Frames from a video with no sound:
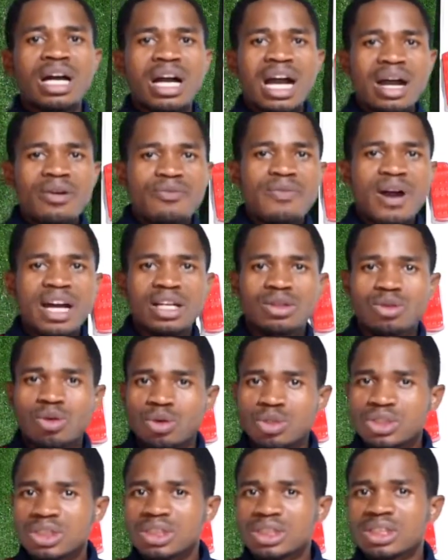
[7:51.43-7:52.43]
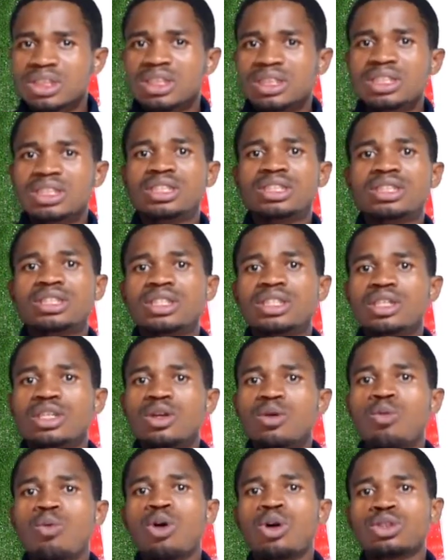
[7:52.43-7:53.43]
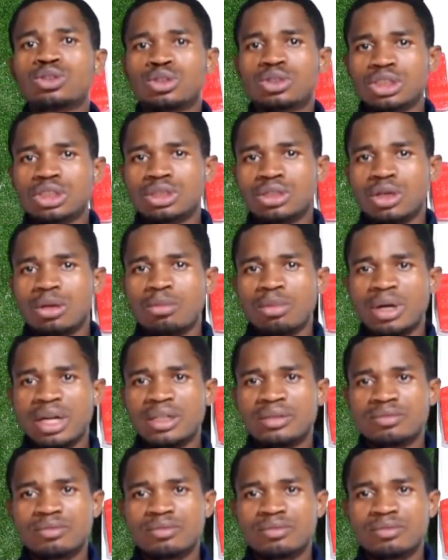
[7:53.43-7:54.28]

factors is equal to the number.